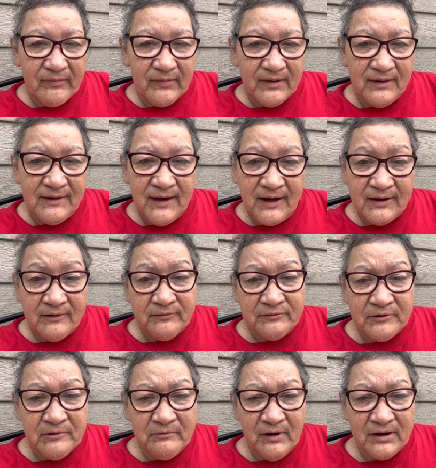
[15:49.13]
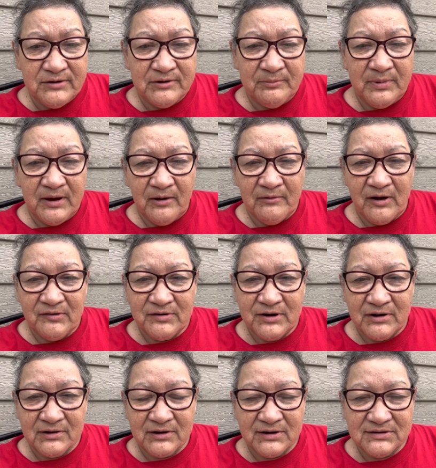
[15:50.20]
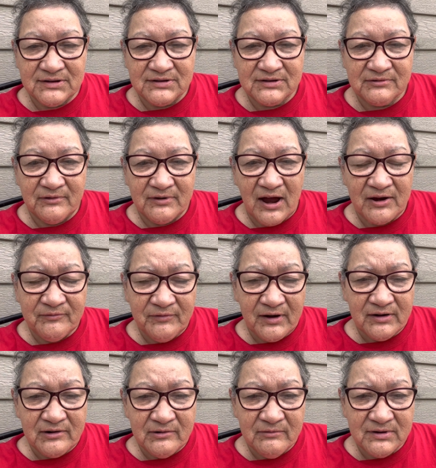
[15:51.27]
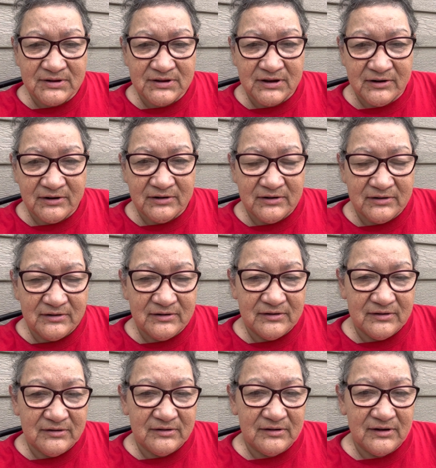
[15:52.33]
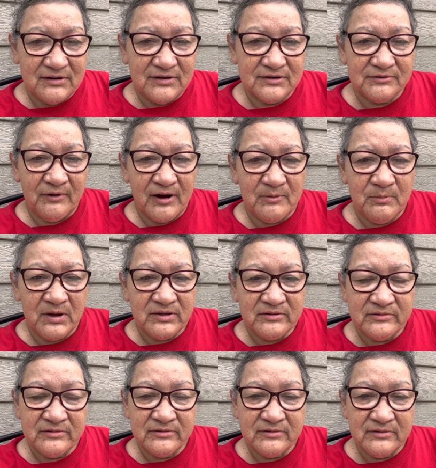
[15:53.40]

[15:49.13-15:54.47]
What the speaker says: He had every right to be around here because his grandfather was here and his grandmother.